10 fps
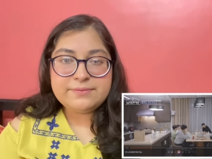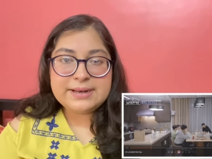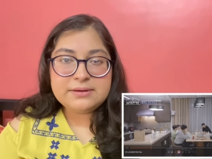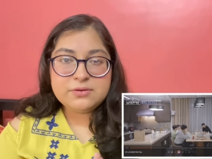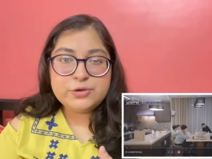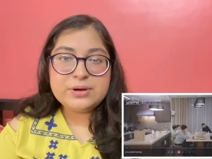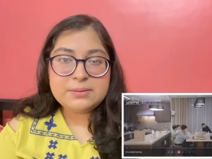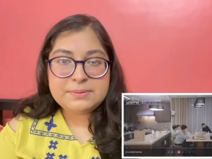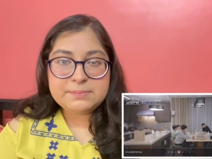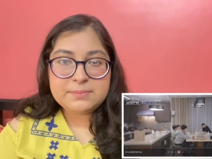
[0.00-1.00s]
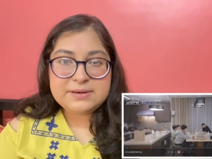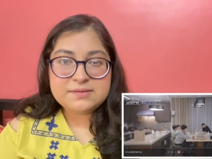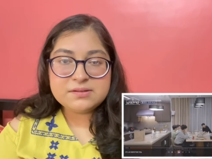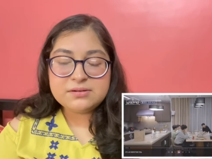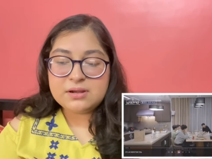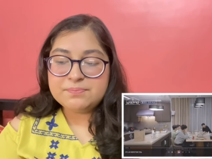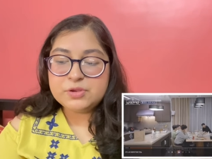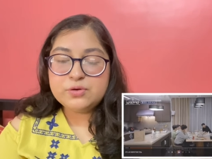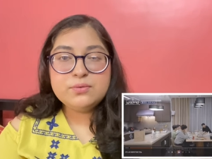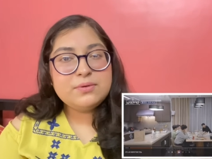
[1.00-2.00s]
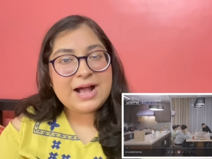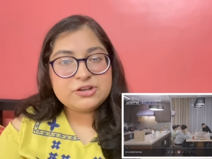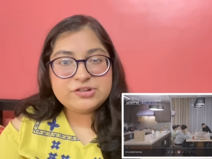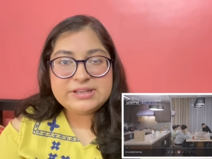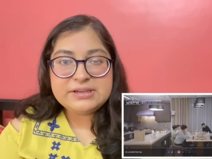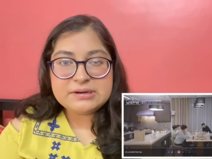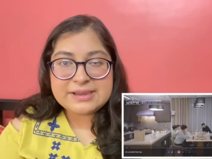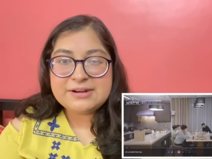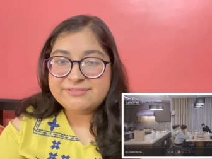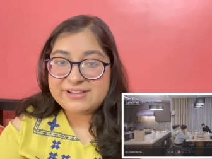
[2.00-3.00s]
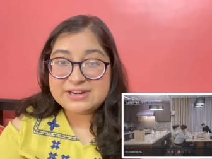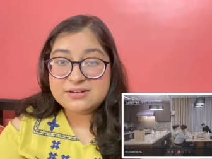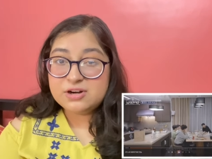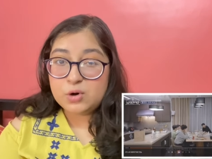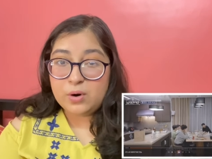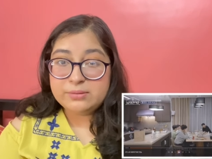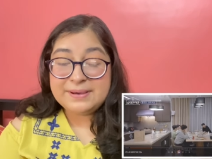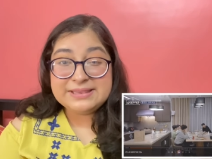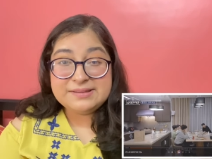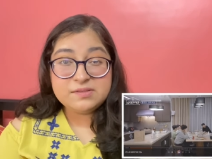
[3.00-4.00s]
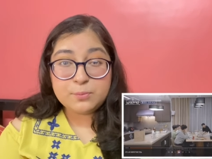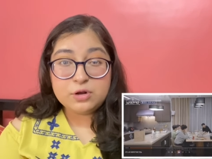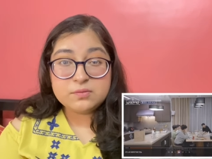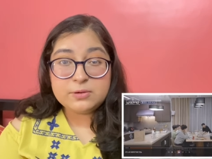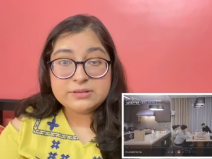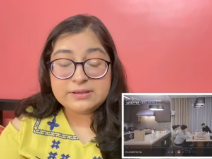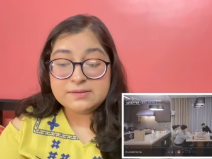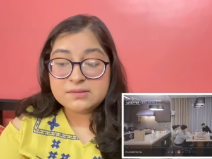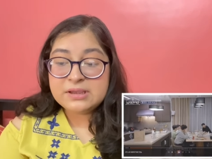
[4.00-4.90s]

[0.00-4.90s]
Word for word: When uh, you are a people pleaser, uh, you actually uh, get affected a lot by these small, small things.